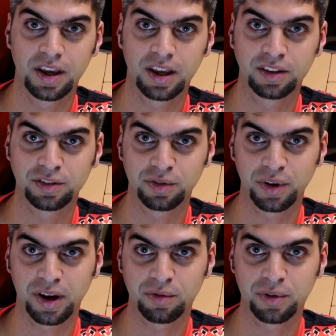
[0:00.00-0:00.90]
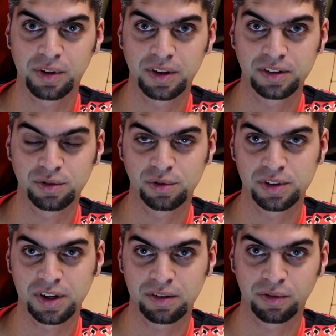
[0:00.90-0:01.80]
and so if you have one of these, of
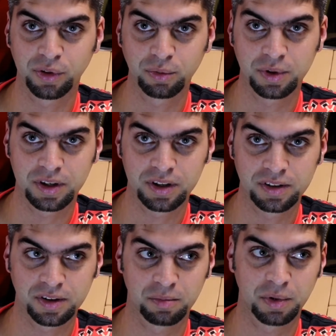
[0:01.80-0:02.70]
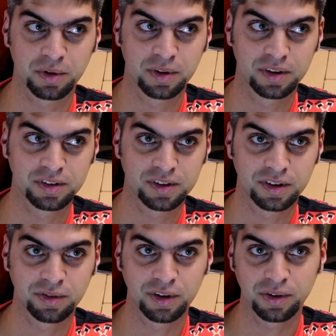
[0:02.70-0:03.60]
course they have looped ends on both ends,
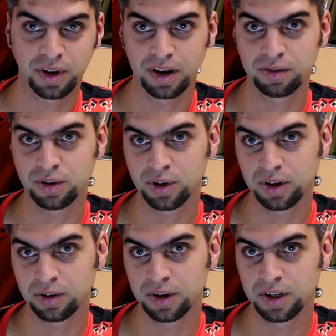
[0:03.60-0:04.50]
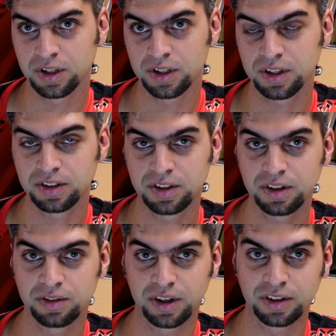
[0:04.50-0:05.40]
and if you don't have a trailer hitch, these
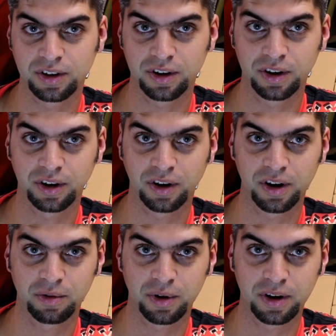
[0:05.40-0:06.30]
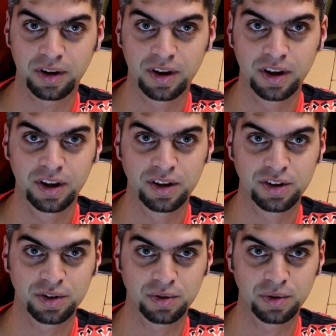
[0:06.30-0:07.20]
D-rings are a great way
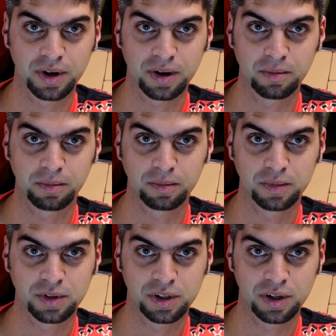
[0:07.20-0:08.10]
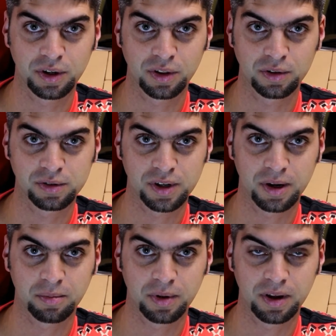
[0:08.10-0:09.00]
to hook those
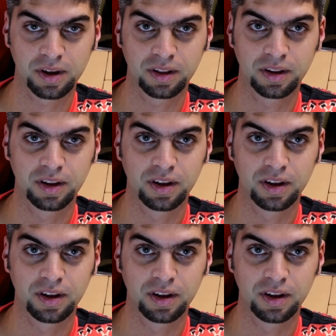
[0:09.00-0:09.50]
up, and